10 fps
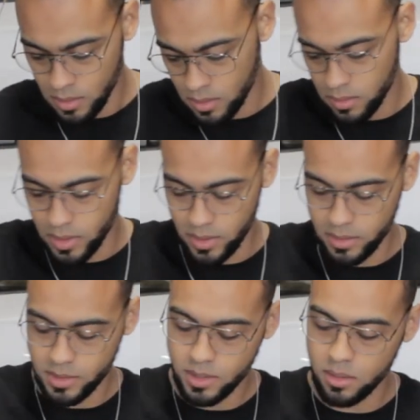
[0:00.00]
Okay,
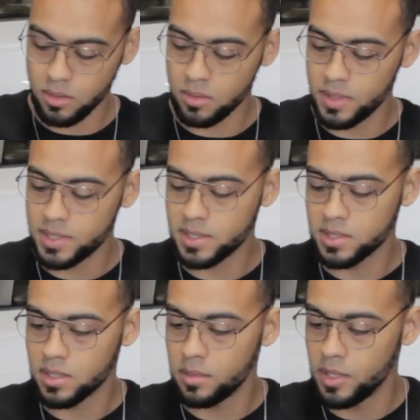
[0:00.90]
so this
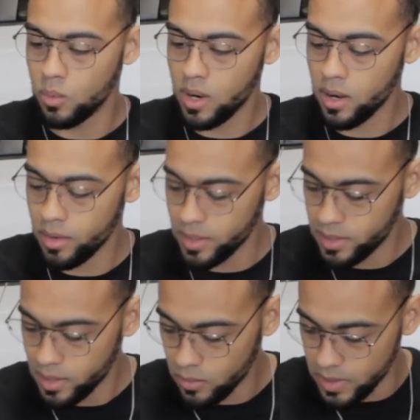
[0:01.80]
is going to be the wiring
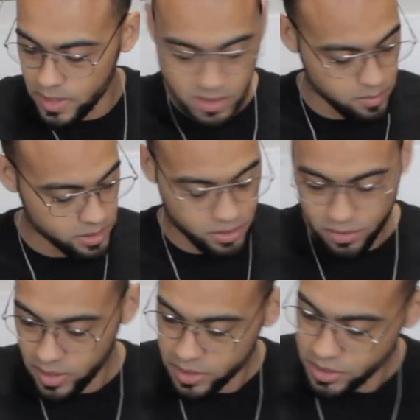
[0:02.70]
kit. We got some
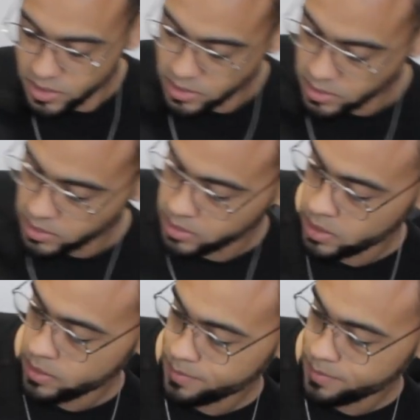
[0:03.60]
instructions.